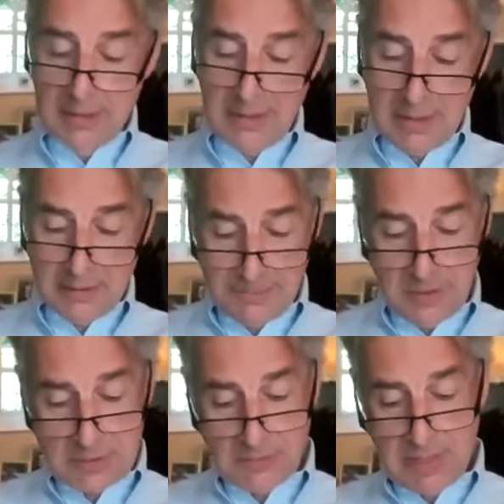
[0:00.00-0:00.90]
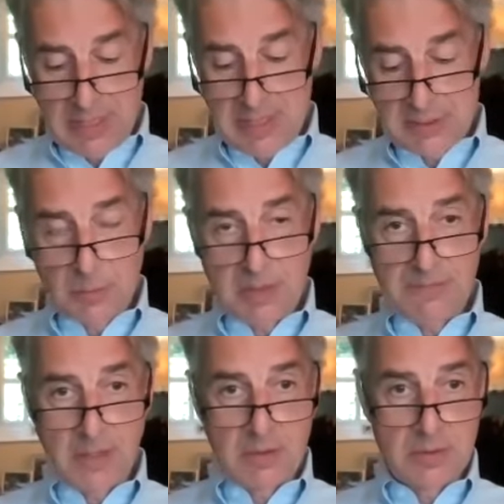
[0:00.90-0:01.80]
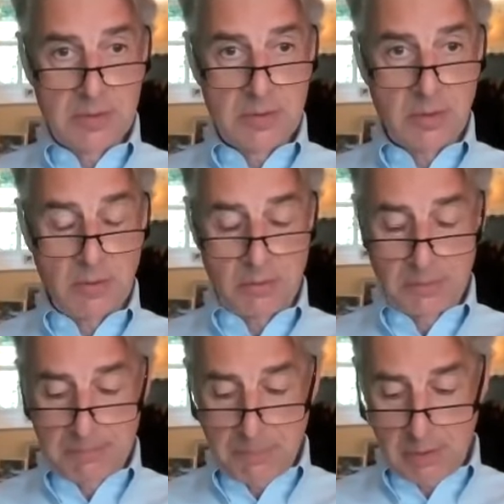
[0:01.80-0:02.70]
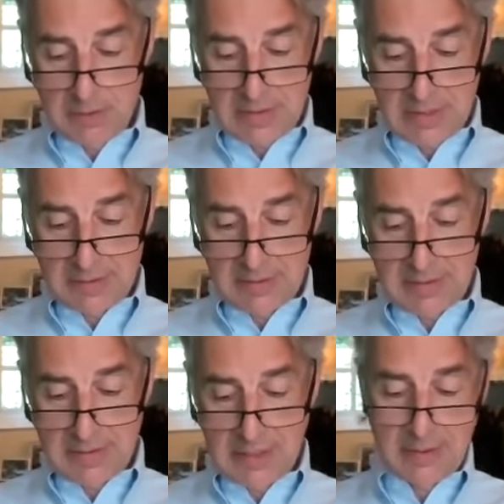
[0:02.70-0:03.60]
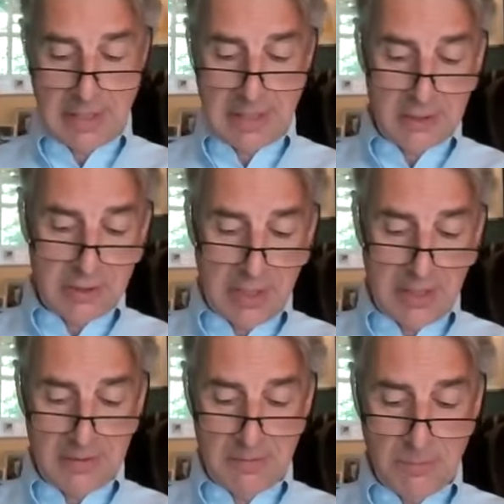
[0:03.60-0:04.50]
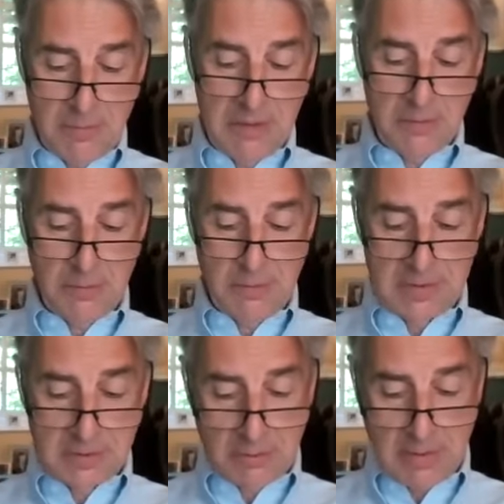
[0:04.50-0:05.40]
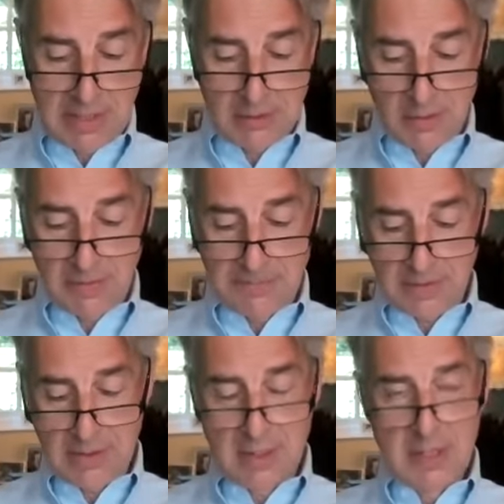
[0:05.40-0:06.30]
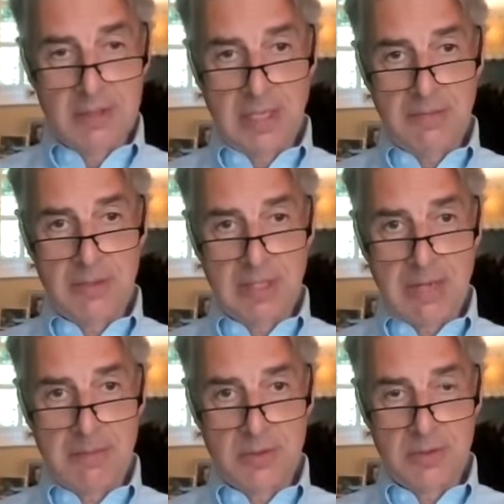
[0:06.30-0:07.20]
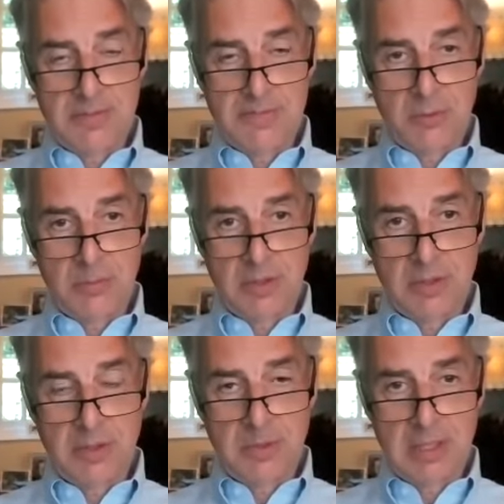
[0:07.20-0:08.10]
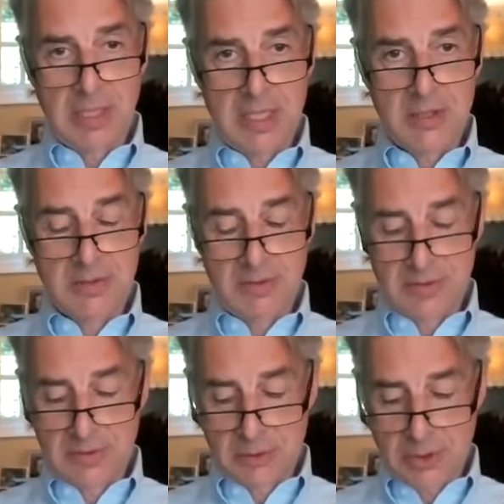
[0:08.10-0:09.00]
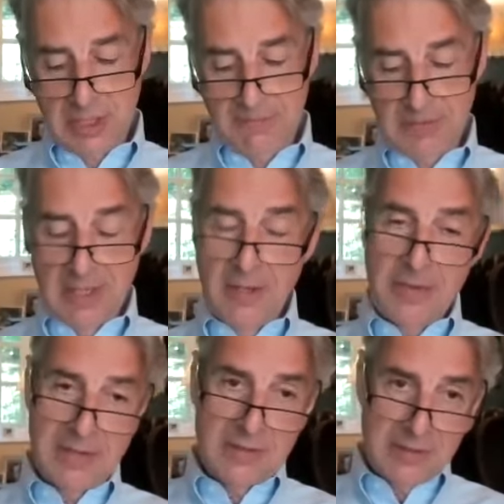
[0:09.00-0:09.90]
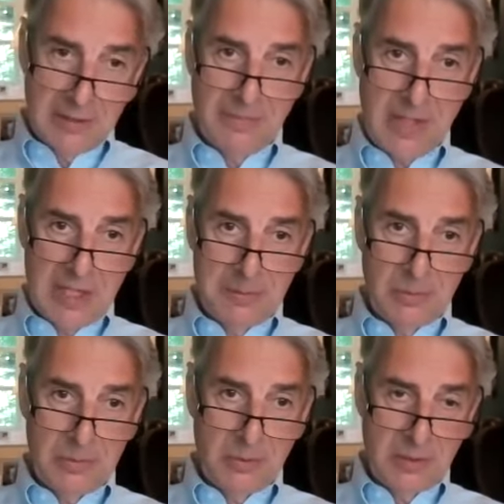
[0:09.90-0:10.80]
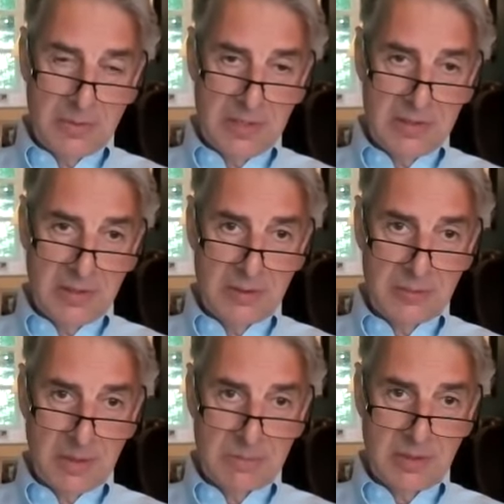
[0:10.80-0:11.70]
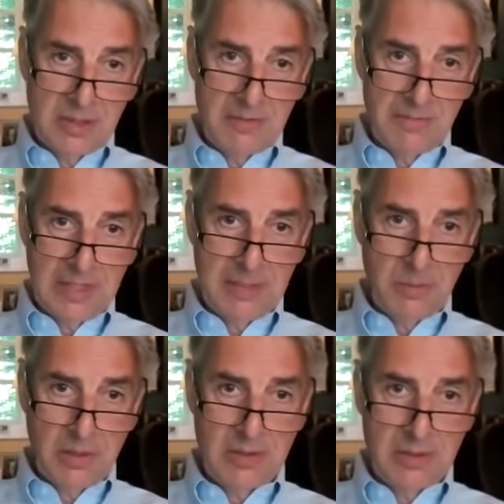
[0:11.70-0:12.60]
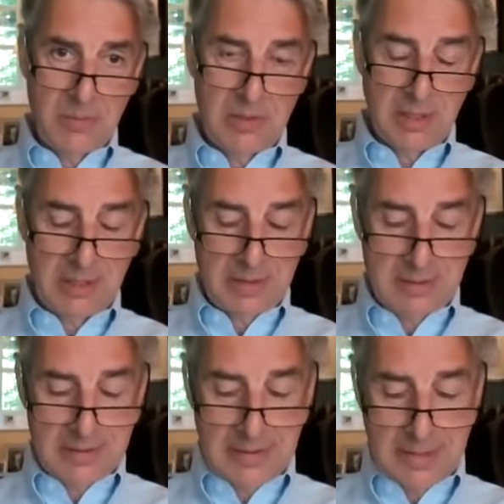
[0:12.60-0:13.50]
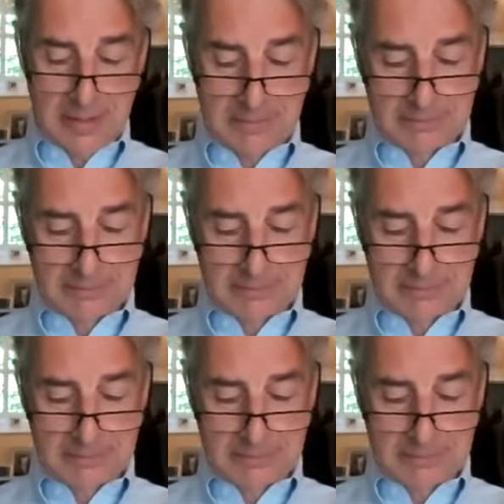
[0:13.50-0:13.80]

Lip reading: In the first of these, we focused on politics, and I had a chat with Sir Craig Oliver, David Cameron's former communications chief. That's still available on the BCO's website for anyone who would like to see it.